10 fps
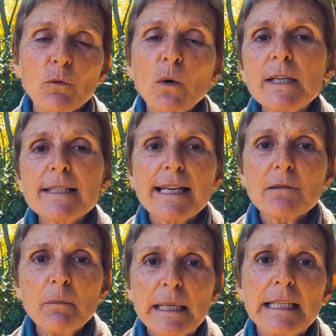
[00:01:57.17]
And what does
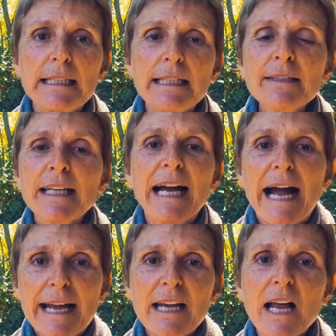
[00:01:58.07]
that mean? In the
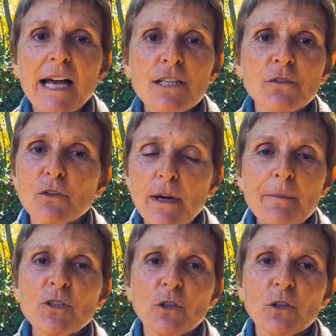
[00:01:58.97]
guidelines with the Ramsar